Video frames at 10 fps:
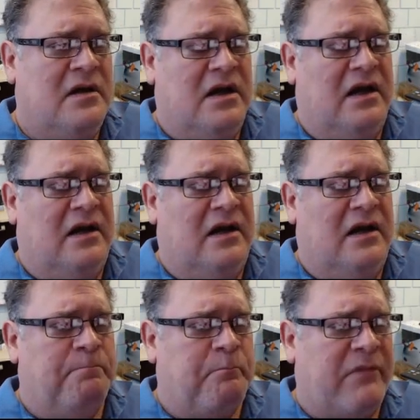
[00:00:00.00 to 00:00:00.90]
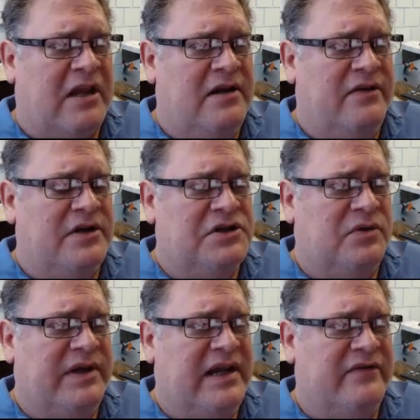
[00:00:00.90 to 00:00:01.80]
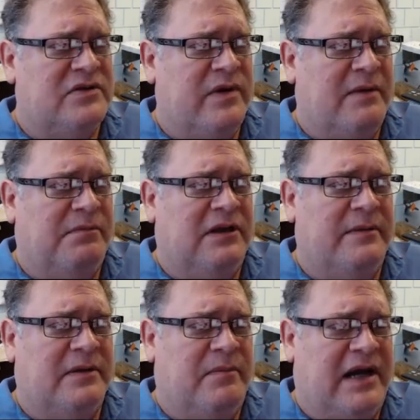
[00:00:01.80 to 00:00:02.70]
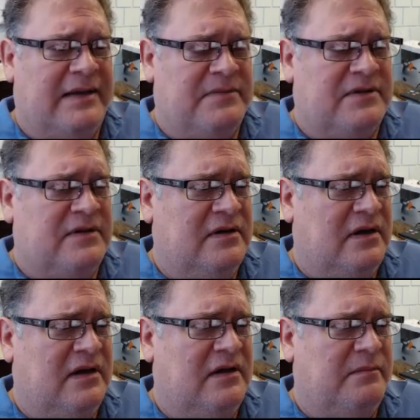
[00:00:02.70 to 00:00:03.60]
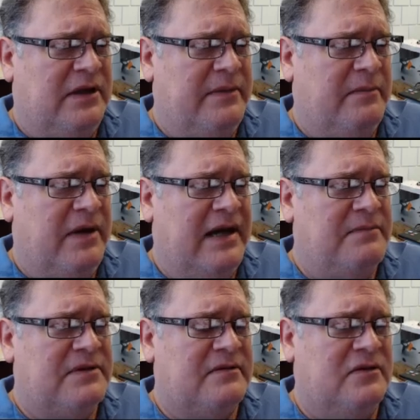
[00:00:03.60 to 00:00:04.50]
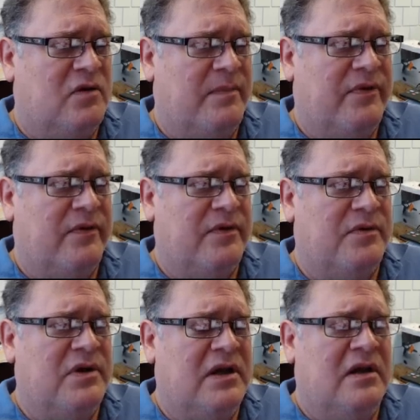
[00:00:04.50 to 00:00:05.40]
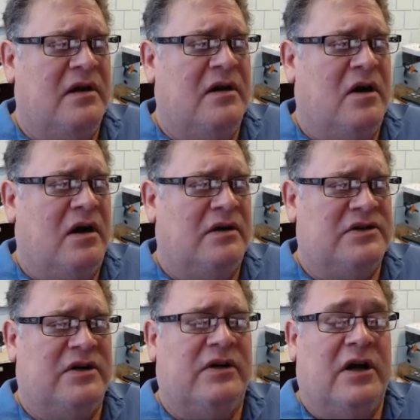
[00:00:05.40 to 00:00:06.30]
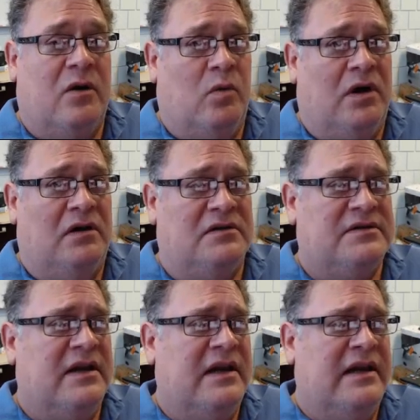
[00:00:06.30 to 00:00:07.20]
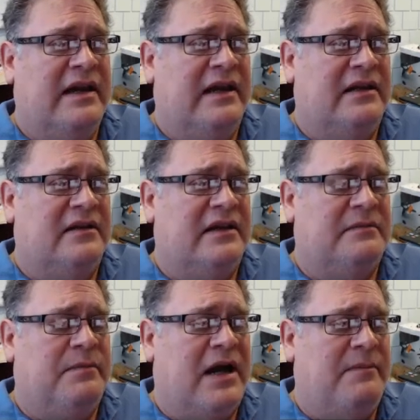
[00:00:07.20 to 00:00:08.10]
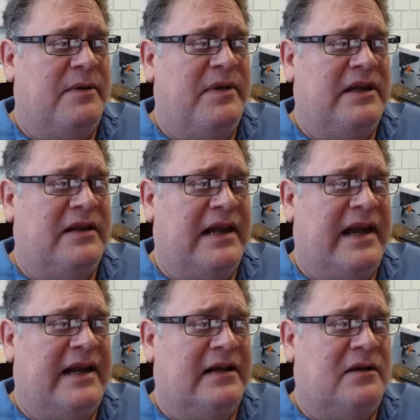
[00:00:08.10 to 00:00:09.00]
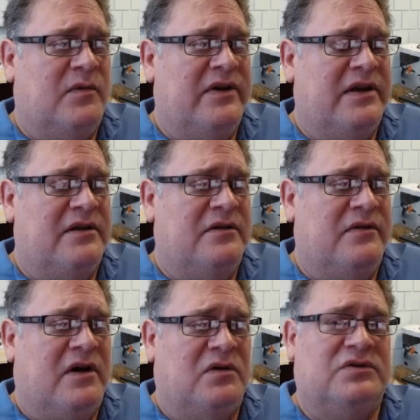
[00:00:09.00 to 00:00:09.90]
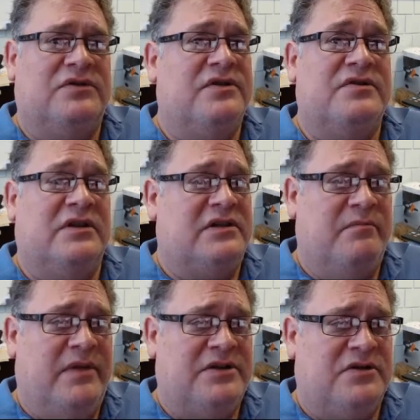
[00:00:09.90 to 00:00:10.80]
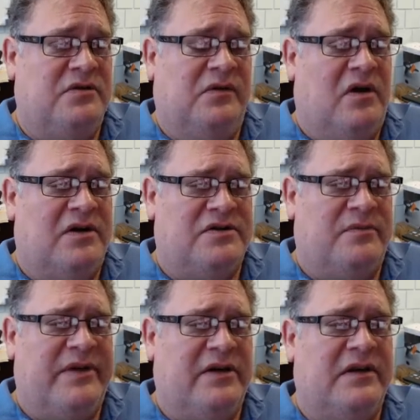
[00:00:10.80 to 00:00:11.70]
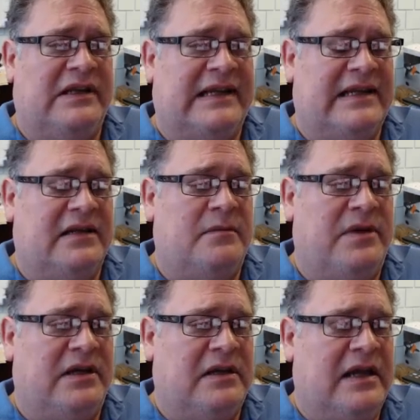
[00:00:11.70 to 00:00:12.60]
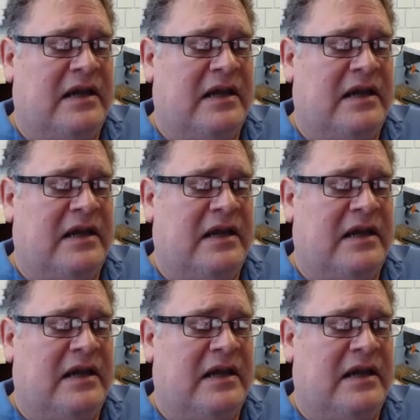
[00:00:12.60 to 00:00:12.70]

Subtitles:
Another issue we have is around plumbing pipes. Plumbing pipes go up through generally our walls, and they pop up into the attic, and where they do, the holes are usually much too large. They're bigger than they need to be,